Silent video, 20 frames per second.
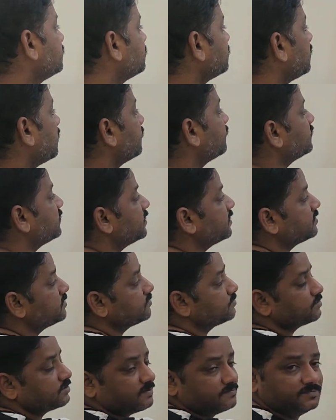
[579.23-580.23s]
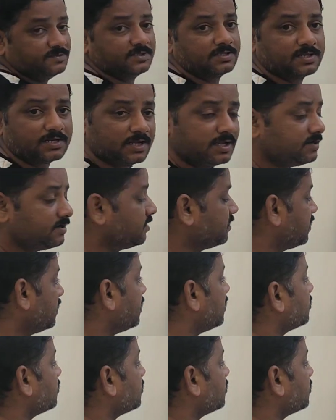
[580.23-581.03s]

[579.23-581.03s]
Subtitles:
So after execution of this line,